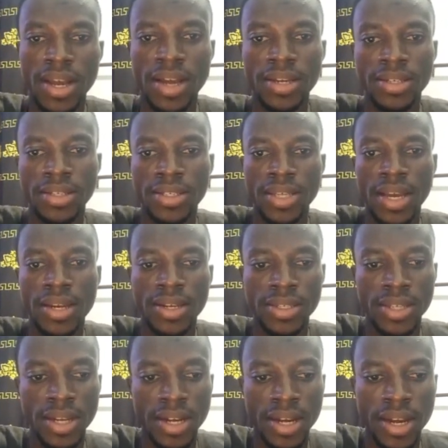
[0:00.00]
I decided
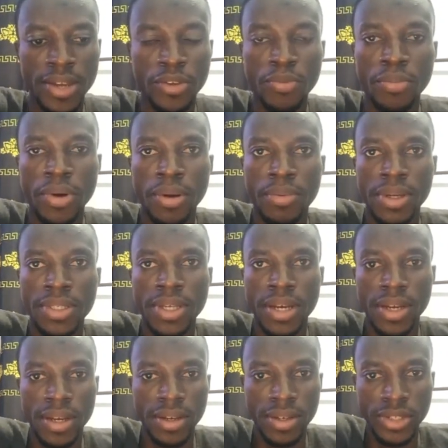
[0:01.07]
saying can you remember
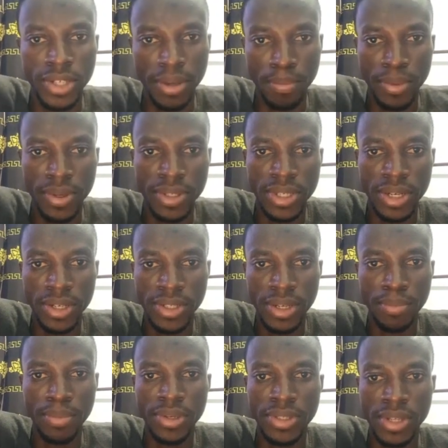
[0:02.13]
but Champions
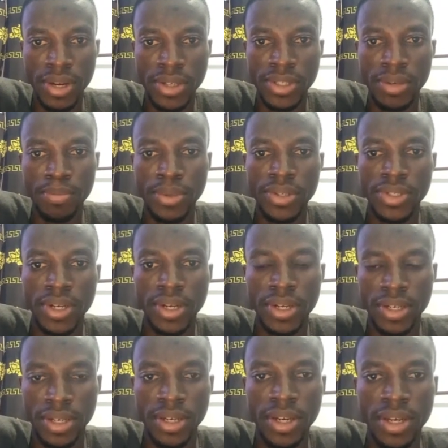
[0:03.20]

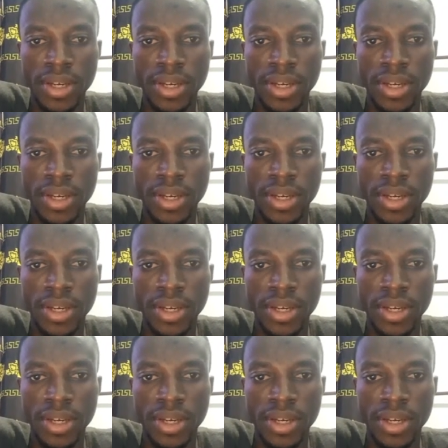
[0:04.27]
League.